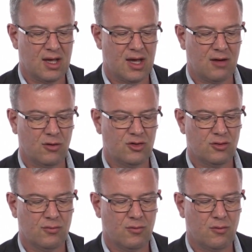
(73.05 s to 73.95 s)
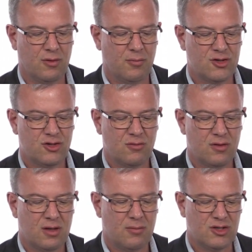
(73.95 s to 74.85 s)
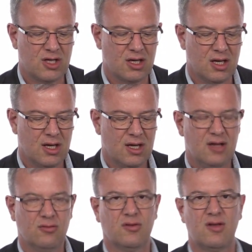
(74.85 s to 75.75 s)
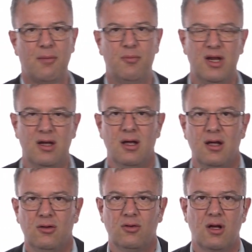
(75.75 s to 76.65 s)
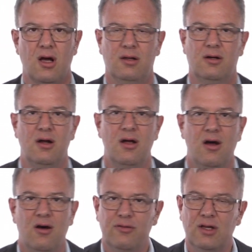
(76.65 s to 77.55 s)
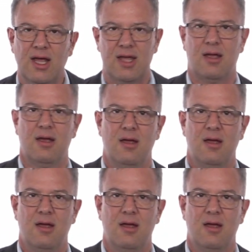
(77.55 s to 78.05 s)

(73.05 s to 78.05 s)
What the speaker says: And what we're measuring with imaging is what's happening to the color of the lake.